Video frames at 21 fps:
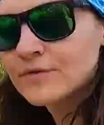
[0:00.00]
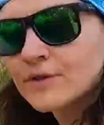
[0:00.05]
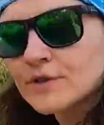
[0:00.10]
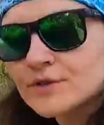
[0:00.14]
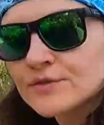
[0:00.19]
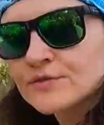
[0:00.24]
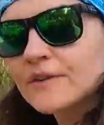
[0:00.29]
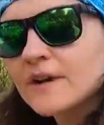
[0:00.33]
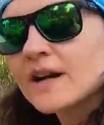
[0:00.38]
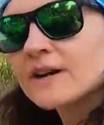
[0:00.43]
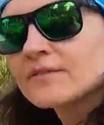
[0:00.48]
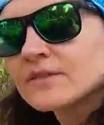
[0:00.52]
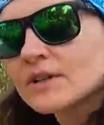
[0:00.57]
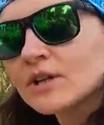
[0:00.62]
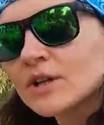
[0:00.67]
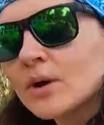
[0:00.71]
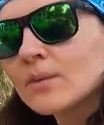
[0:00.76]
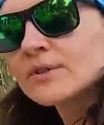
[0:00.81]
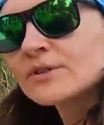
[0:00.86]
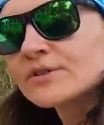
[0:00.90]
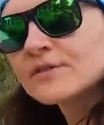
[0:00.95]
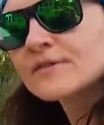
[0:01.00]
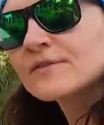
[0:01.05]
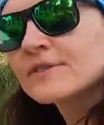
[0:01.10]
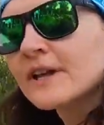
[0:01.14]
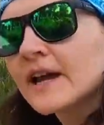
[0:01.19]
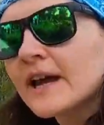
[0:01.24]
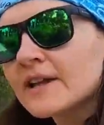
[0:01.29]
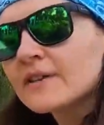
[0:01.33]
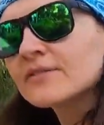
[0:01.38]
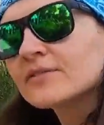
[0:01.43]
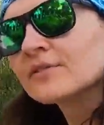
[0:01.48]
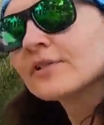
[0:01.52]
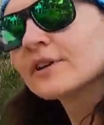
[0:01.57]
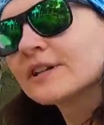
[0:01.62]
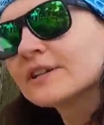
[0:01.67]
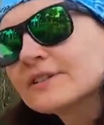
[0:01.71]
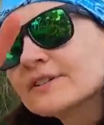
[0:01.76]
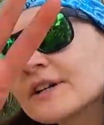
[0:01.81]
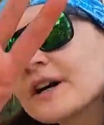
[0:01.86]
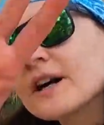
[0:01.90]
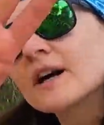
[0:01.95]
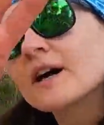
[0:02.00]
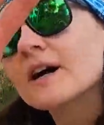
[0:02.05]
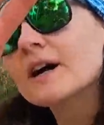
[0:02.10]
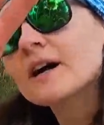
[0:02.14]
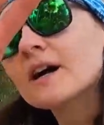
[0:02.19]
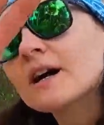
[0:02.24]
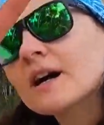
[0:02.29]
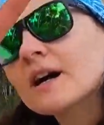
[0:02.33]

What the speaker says: First 5 kilometers of day 3 done.